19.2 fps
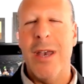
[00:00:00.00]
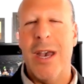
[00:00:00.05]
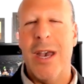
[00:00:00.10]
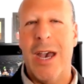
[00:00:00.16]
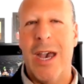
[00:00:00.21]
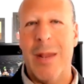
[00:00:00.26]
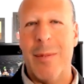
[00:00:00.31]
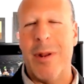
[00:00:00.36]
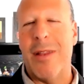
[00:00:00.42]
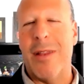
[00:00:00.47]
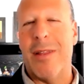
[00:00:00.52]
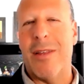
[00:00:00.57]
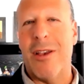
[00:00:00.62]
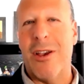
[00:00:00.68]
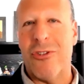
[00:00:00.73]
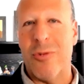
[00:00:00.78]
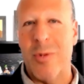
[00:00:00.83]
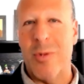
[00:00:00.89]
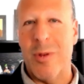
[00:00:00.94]
and my
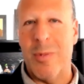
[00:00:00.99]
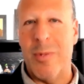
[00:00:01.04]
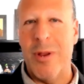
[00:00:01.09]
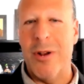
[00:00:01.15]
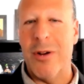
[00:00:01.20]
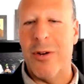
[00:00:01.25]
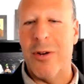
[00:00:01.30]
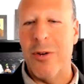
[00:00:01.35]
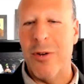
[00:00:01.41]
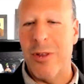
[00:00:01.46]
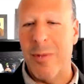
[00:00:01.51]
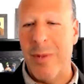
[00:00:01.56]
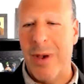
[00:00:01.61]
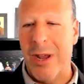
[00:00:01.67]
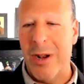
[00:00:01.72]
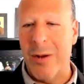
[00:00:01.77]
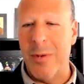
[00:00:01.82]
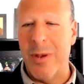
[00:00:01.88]
discussion with Peter Cusimano.